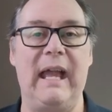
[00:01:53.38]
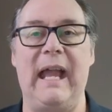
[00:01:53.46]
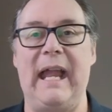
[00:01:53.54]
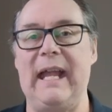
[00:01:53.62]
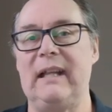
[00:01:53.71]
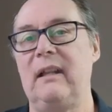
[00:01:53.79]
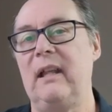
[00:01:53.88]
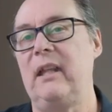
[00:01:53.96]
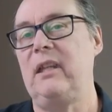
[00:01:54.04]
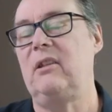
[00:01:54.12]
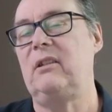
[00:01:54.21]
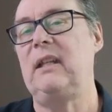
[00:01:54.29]
and
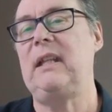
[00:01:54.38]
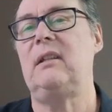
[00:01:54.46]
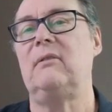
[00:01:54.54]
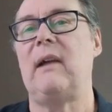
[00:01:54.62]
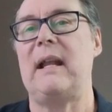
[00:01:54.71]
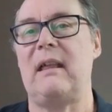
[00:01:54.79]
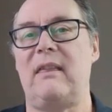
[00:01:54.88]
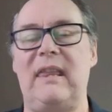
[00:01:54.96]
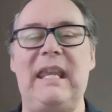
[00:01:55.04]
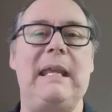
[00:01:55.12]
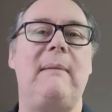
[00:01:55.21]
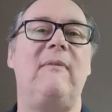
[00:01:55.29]
you'd need to write a
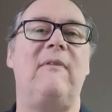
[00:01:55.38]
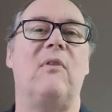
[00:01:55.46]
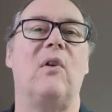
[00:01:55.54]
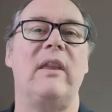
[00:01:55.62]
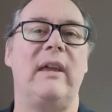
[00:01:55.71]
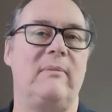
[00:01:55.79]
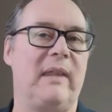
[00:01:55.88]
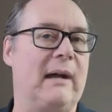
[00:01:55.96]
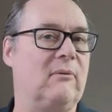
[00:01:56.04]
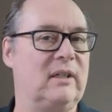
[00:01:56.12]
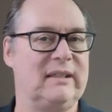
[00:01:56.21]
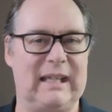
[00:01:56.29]
theme for them
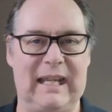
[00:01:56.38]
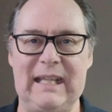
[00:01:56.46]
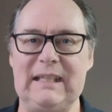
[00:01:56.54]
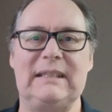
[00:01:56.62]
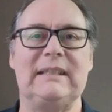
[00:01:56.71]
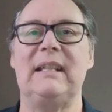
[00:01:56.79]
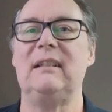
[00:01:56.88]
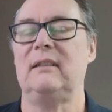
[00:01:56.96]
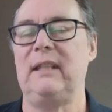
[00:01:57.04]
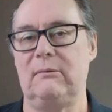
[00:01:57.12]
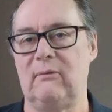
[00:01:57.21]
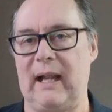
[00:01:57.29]
that was
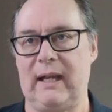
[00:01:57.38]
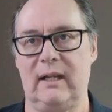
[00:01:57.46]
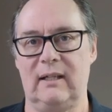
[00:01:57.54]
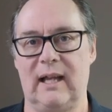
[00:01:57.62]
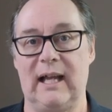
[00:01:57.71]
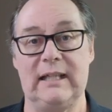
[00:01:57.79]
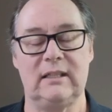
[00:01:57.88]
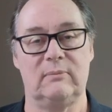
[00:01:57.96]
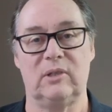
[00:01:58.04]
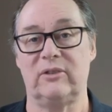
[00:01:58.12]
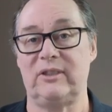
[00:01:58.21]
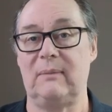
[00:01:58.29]
instantly
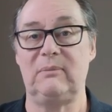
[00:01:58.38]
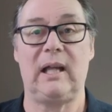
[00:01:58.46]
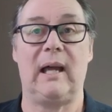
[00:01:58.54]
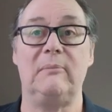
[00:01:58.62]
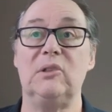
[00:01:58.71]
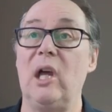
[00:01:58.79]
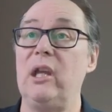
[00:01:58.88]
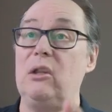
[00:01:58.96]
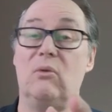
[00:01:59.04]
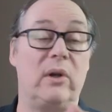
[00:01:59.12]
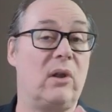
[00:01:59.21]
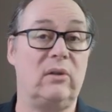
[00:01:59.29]
recognizable. Sometimes
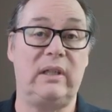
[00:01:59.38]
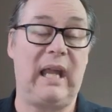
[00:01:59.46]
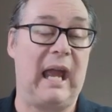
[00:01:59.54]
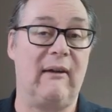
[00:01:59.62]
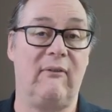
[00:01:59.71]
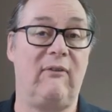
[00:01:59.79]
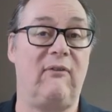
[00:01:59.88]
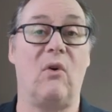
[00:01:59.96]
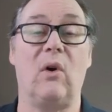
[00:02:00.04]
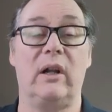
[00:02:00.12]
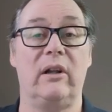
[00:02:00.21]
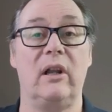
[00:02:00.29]
you would only have
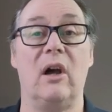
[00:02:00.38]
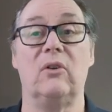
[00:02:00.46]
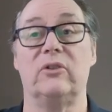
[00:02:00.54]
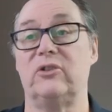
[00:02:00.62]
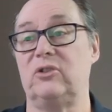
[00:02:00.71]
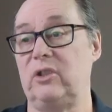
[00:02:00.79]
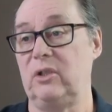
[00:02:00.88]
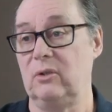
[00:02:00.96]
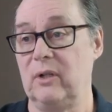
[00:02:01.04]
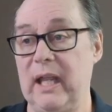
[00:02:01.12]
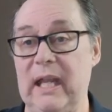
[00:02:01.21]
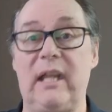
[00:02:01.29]
4 notes
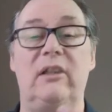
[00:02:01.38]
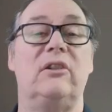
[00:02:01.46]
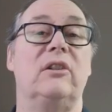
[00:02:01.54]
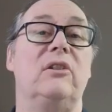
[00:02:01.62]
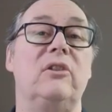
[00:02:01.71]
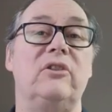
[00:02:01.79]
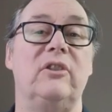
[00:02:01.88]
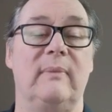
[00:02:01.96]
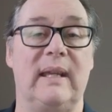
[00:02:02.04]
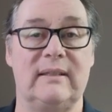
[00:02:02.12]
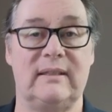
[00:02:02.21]
to introduce them as